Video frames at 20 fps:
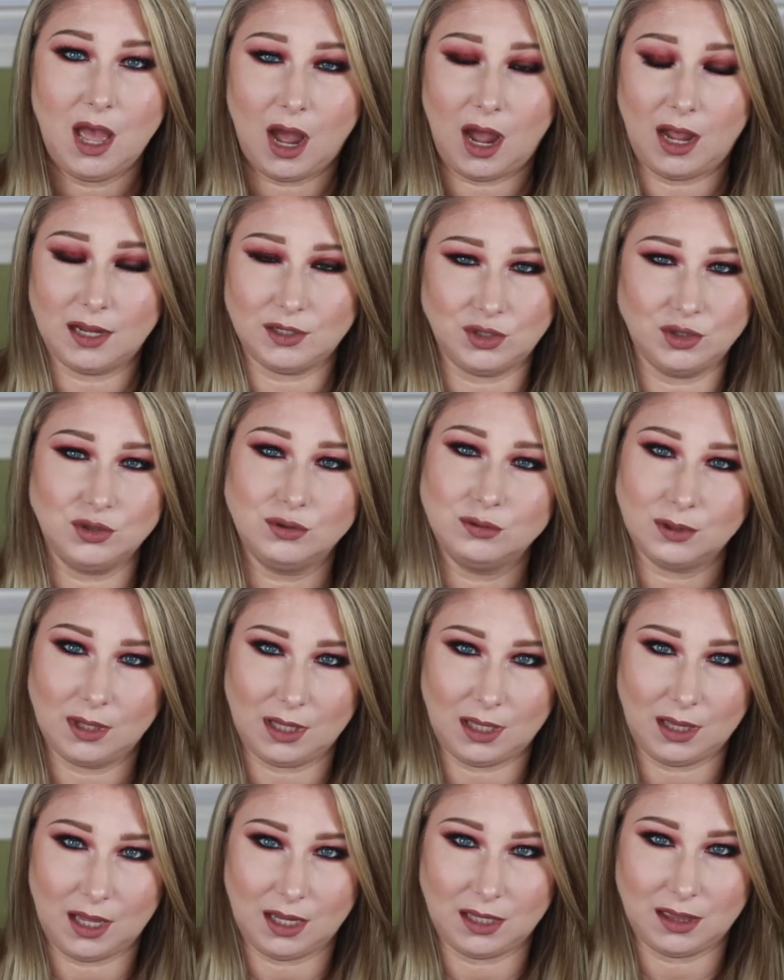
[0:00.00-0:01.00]
I do
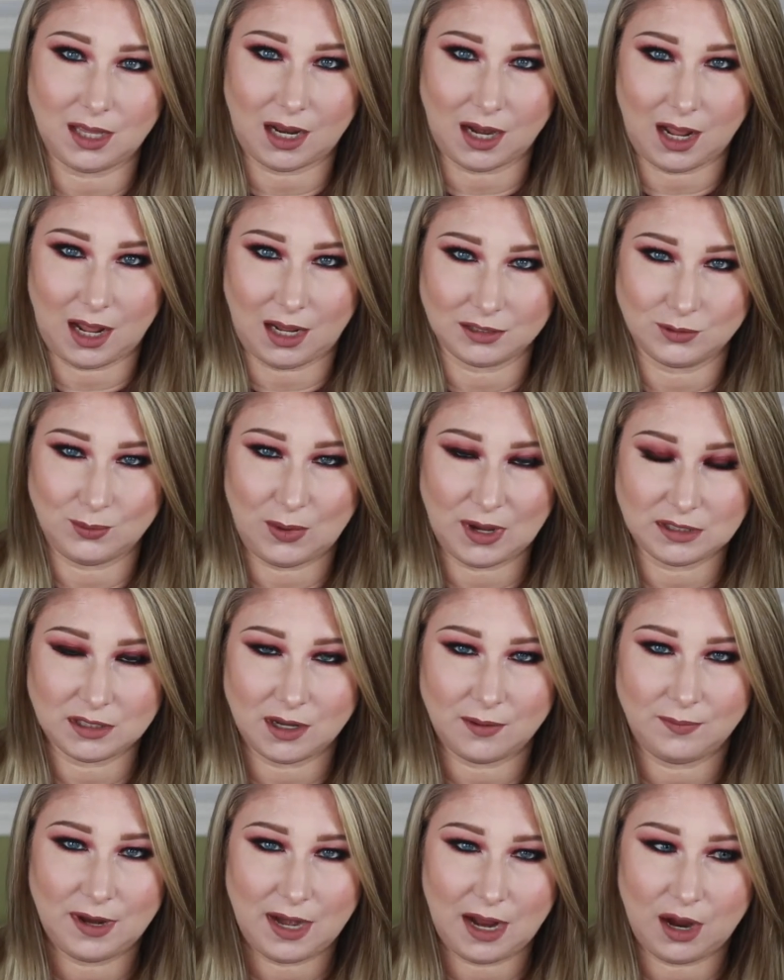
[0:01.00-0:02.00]
really like that aspect of it.